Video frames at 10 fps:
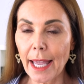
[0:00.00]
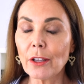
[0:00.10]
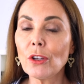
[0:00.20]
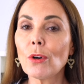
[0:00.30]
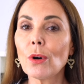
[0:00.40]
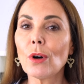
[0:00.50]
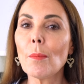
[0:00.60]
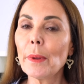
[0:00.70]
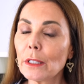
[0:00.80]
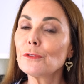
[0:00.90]
and you're
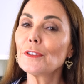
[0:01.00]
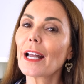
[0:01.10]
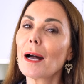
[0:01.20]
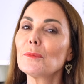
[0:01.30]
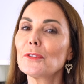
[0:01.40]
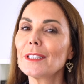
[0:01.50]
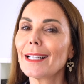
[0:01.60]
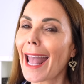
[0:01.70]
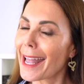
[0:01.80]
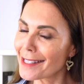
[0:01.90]
built for comfort
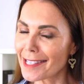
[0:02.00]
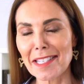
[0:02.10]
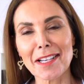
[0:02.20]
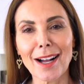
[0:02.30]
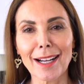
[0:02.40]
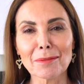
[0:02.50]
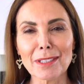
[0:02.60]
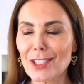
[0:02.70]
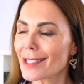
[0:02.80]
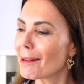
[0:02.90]
and style,
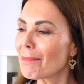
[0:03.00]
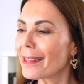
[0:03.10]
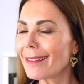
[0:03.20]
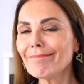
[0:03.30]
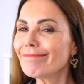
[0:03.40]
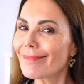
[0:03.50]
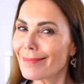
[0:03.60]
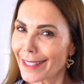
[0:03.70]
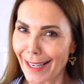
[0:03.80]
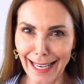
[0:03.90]
which is something
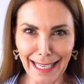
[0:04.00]
that I